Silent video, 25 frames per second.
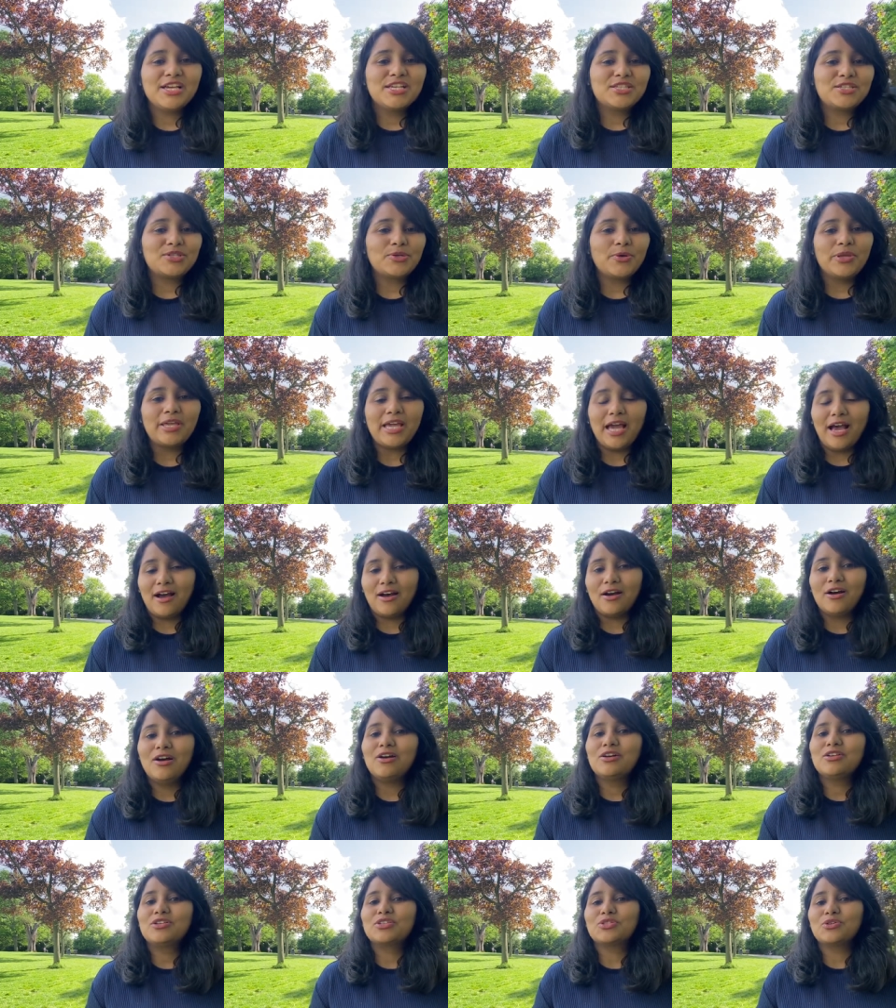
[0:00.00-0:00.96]
So yeah,
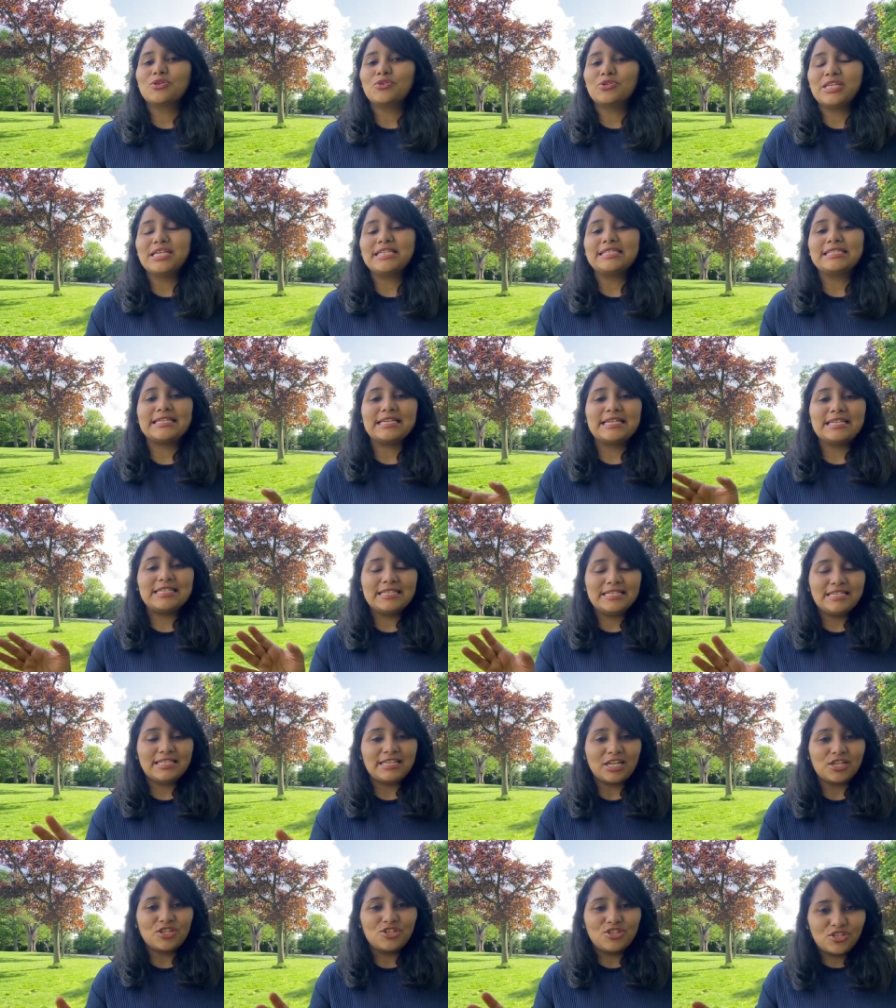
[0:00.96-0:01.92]
so this in
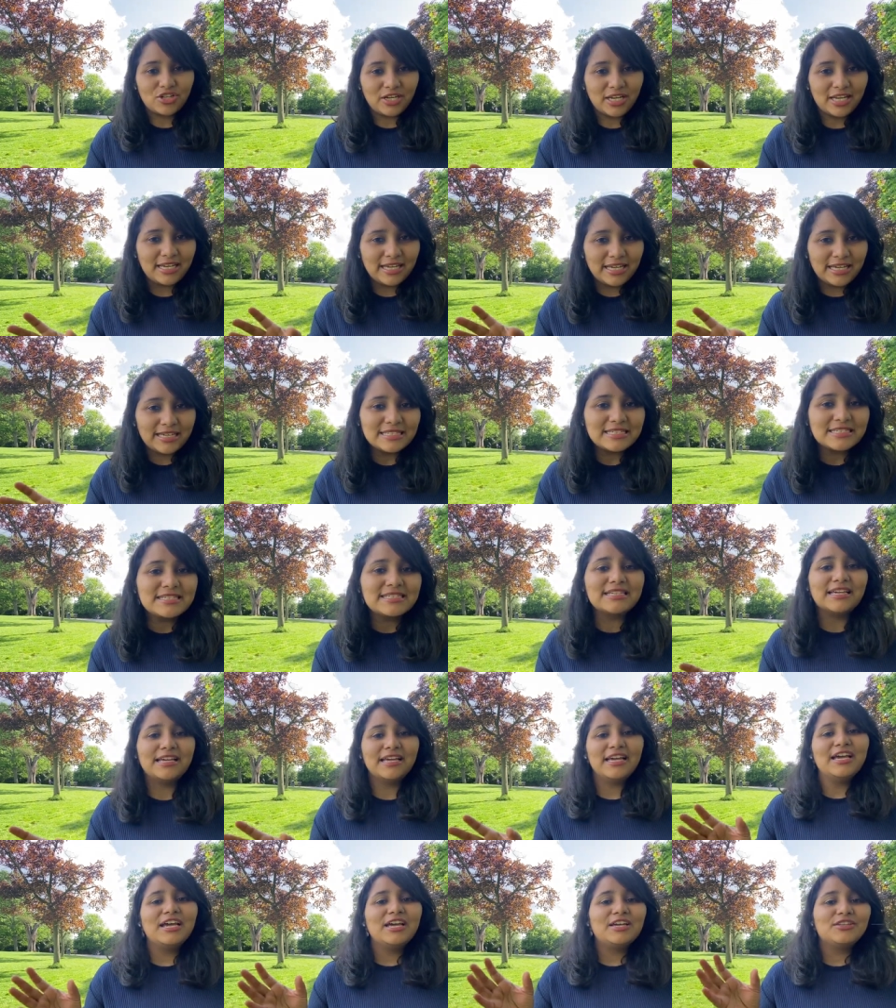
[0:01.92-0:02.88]
a nutshell
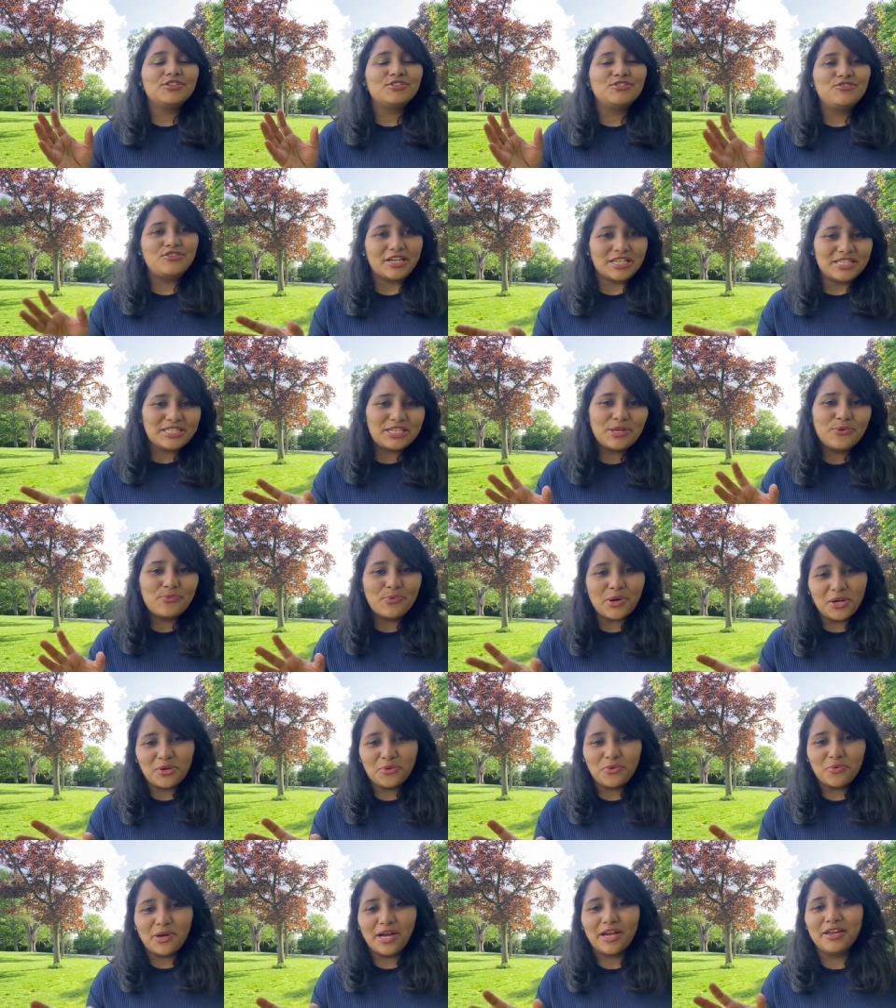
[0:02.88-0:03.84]
is the dressing
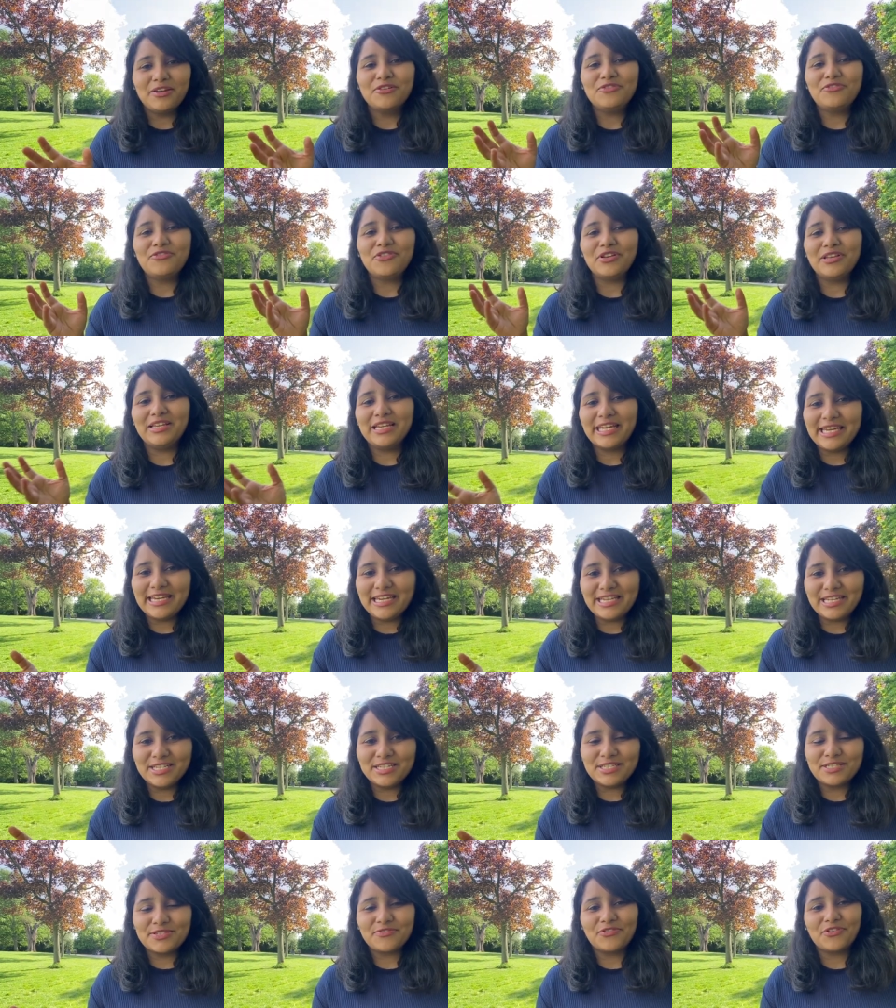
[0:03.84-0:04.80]
101 for
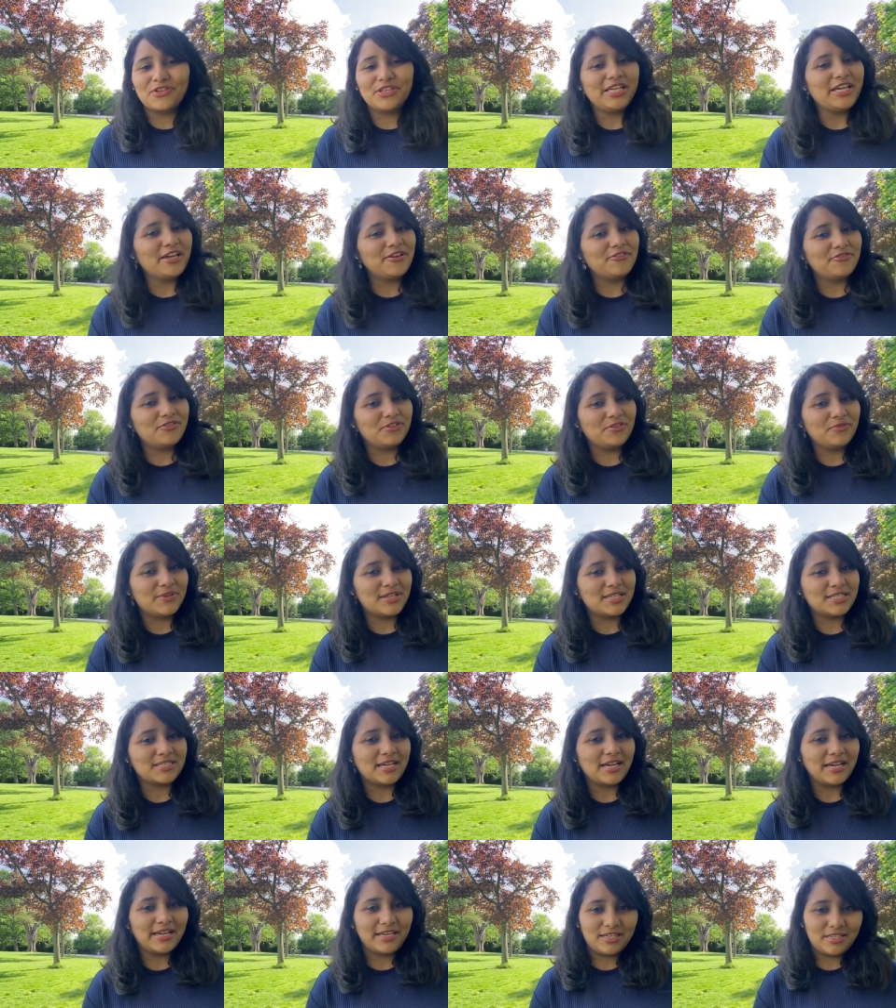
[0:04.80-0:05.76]
ladies for the F1 visa